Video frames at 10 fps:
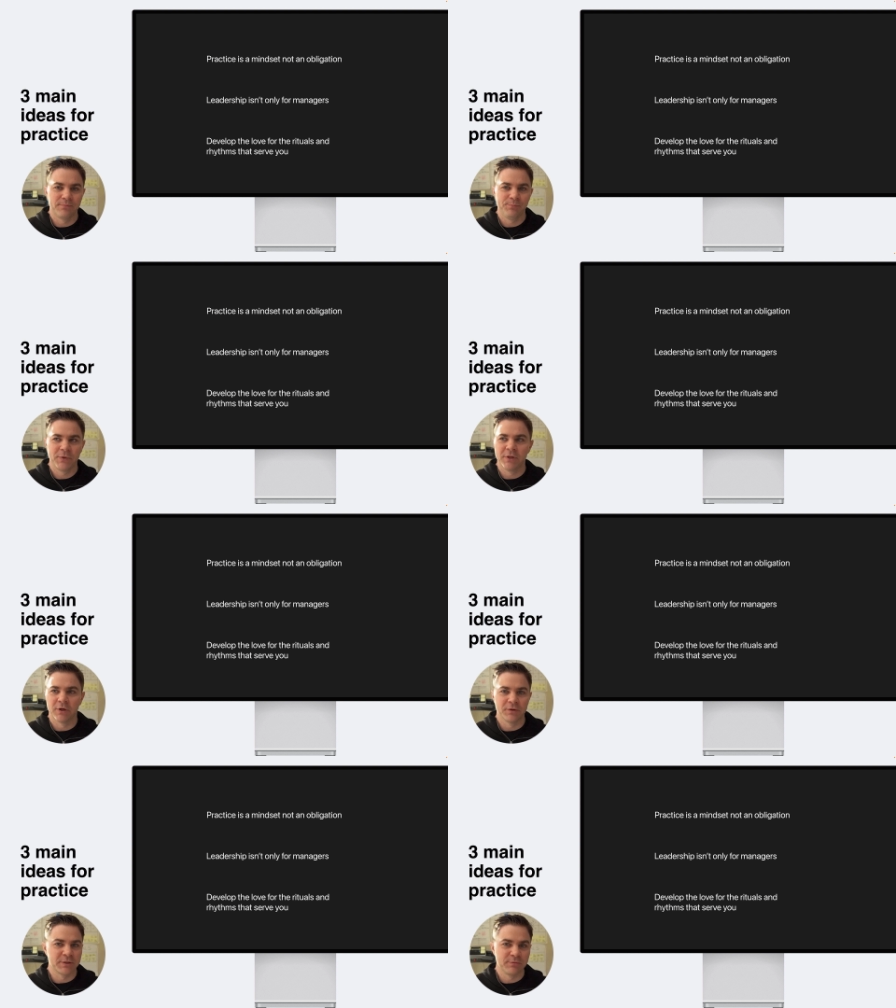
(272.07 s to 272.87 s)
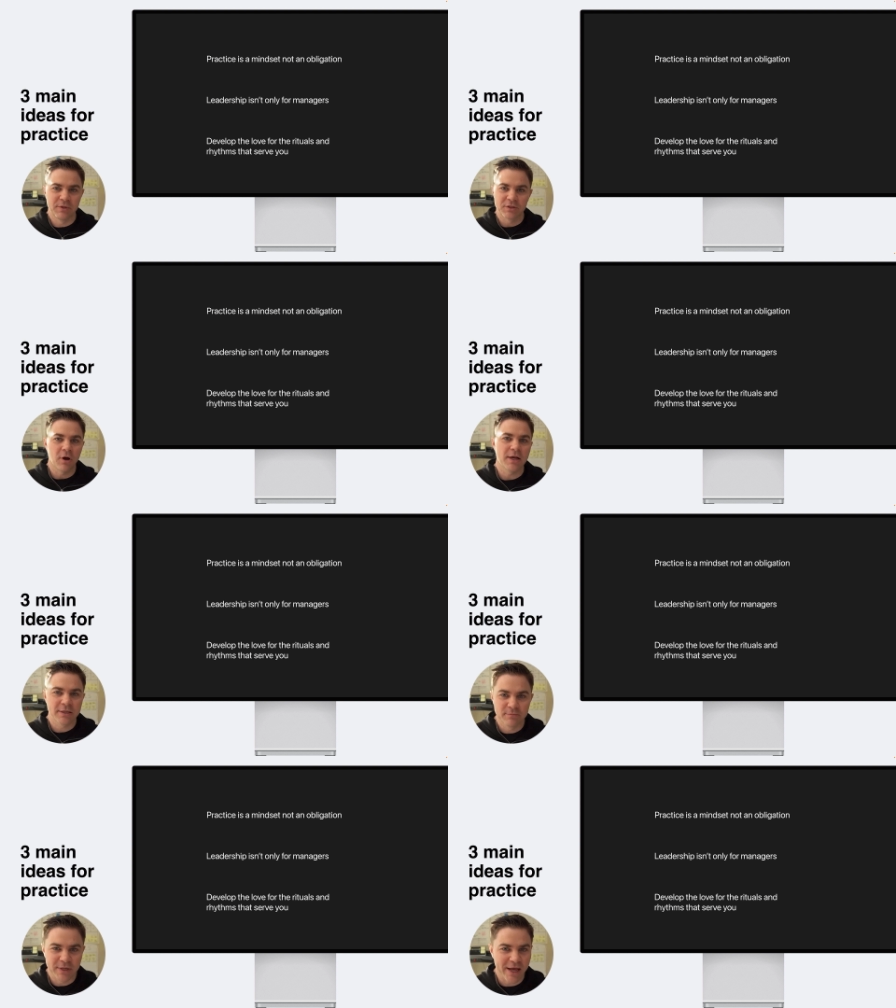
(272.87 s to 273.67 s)
you know this this
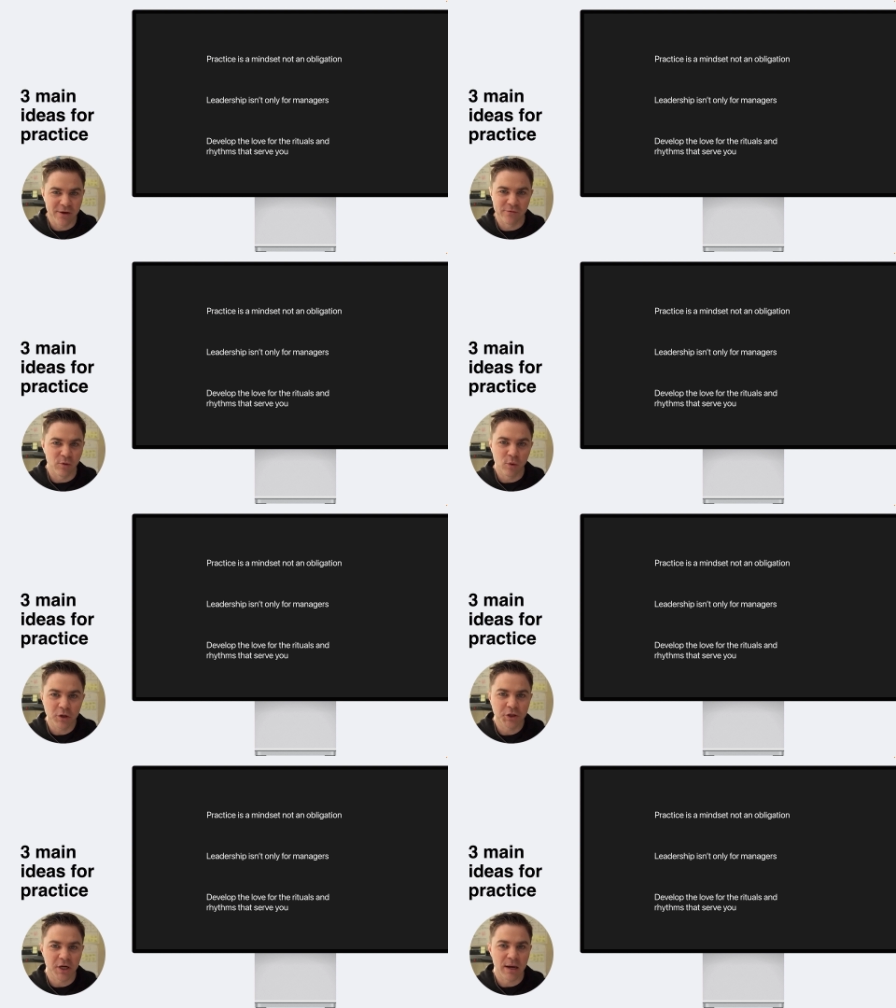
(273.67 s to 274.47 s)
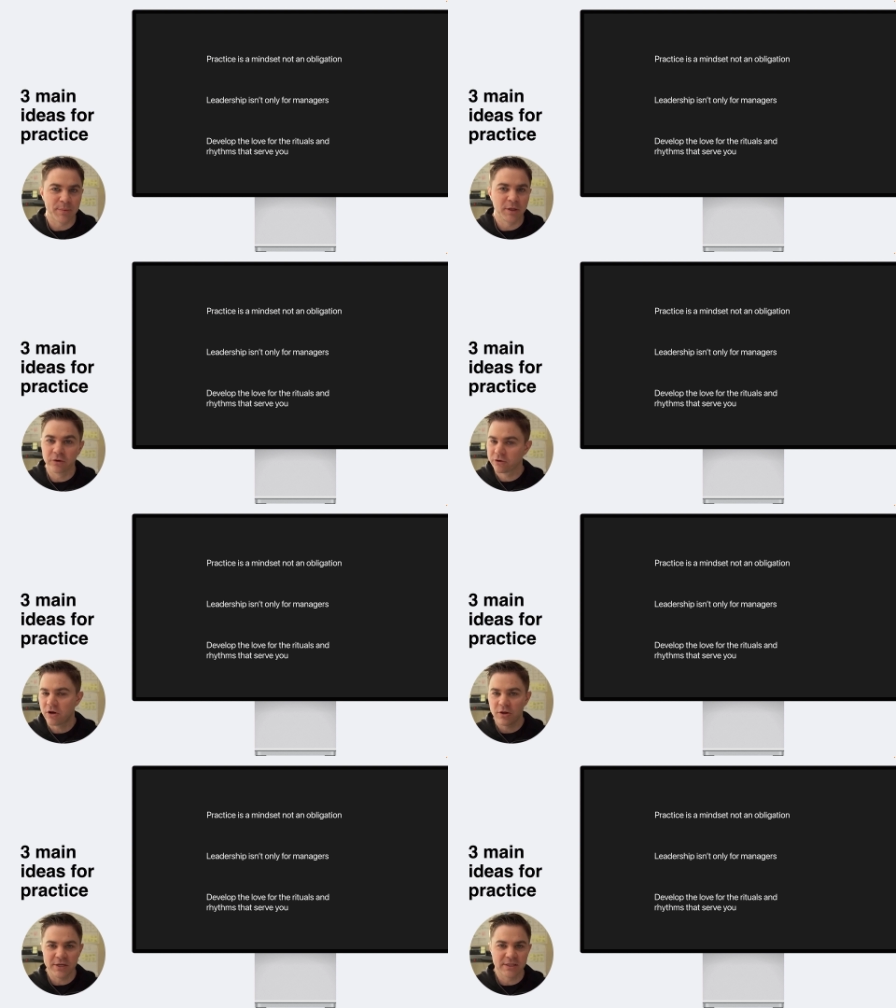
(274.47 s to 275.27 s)
awesome day of a workshop and learn
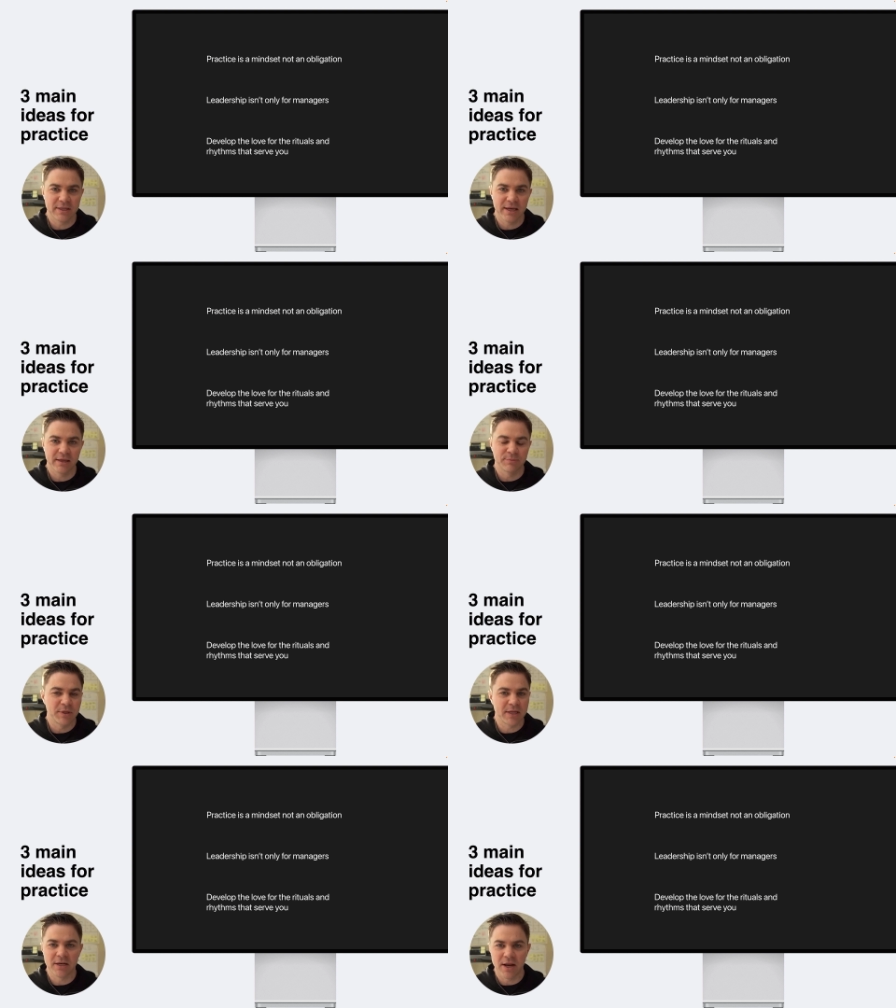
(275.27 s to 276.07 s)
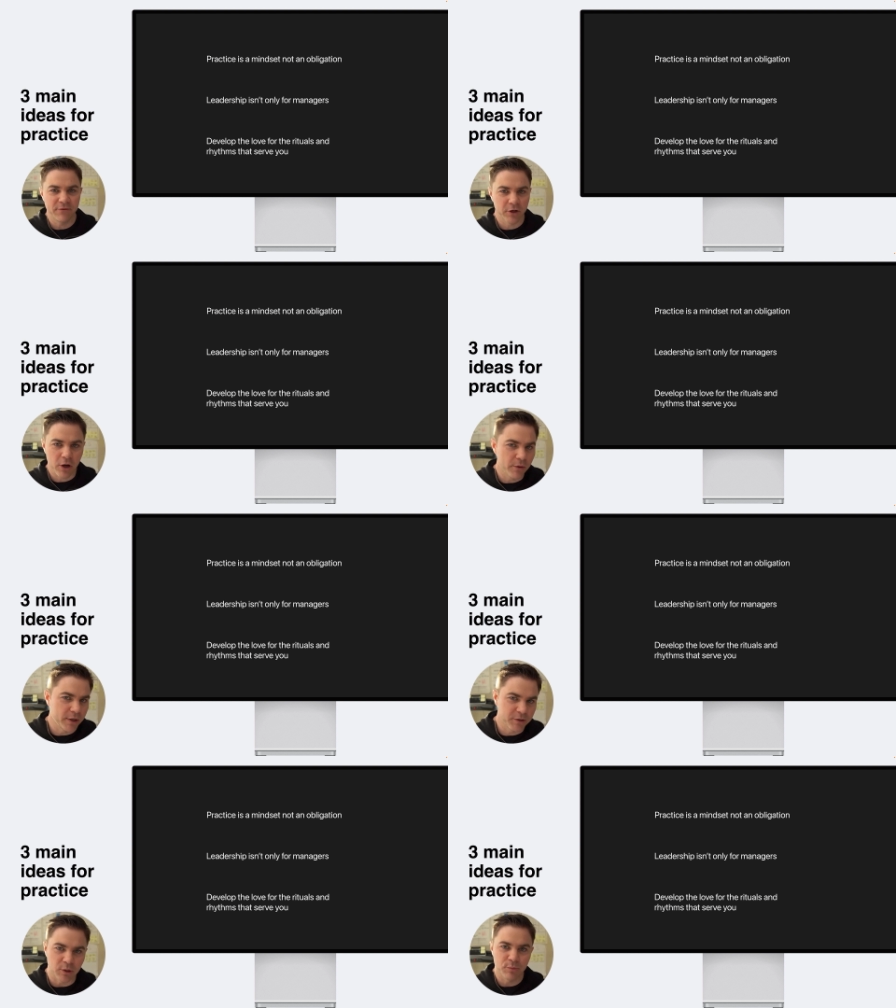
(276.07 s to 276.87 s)
all these things but then never go in and
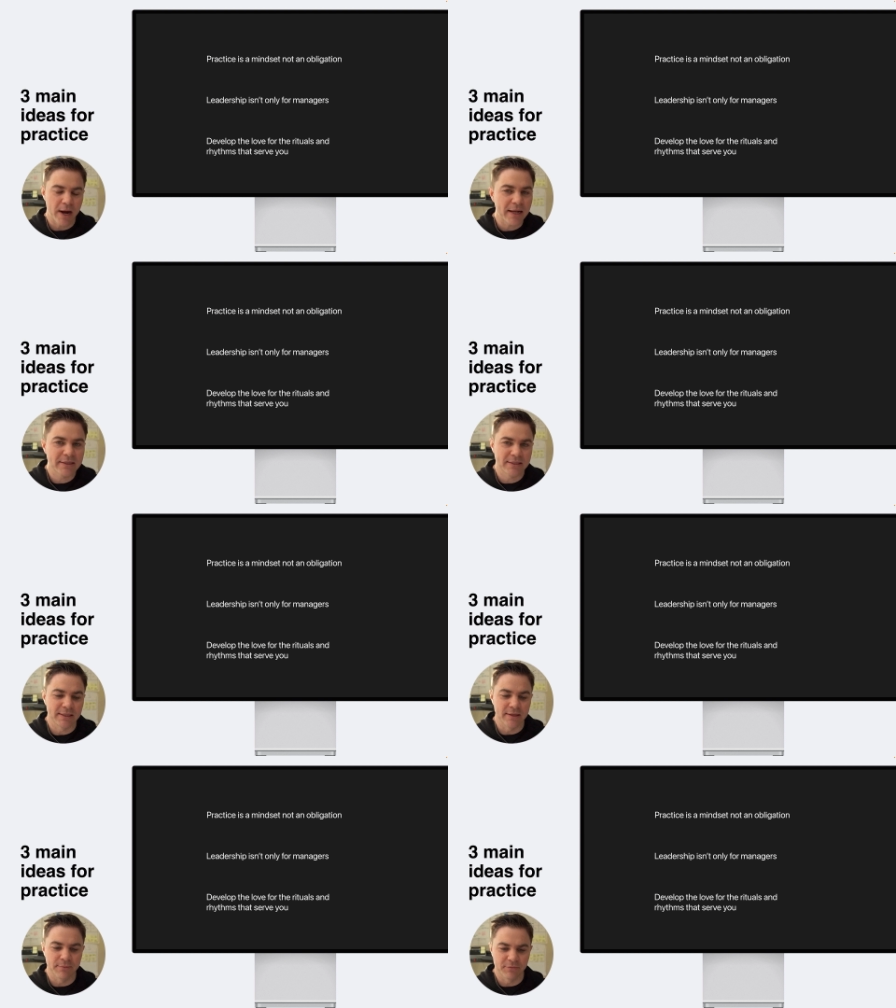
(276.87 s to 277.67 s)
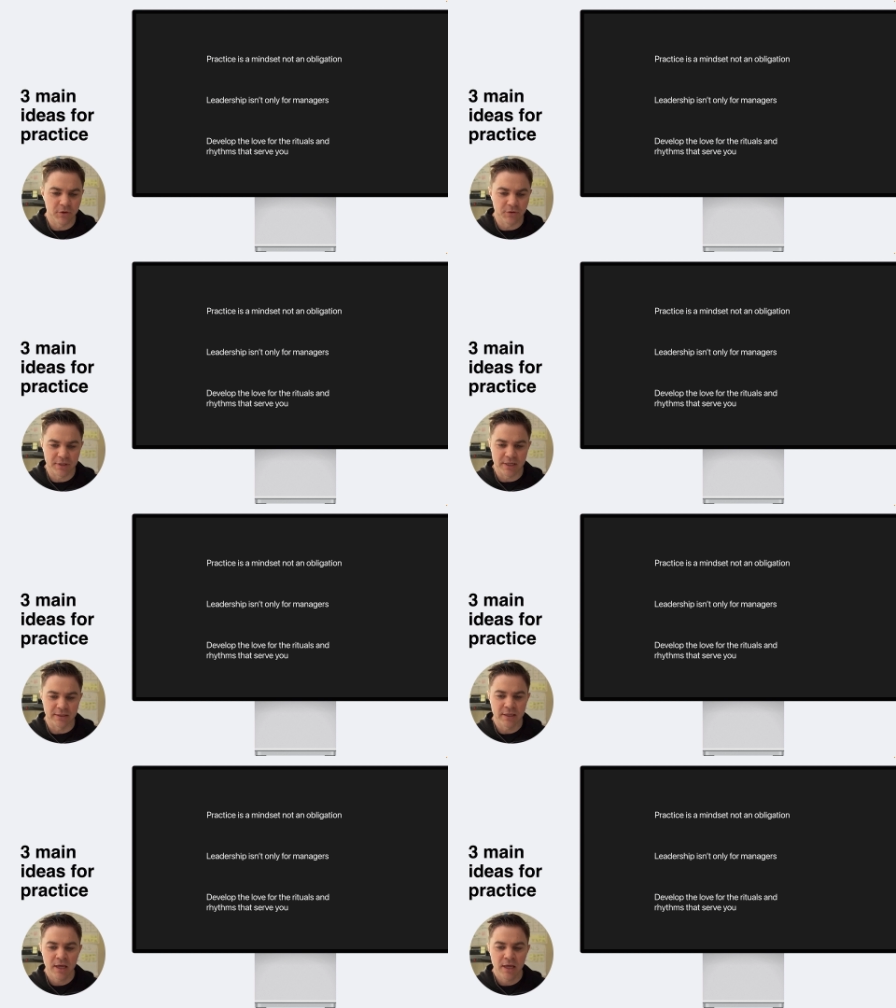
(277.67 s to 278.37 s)
start practicing them those things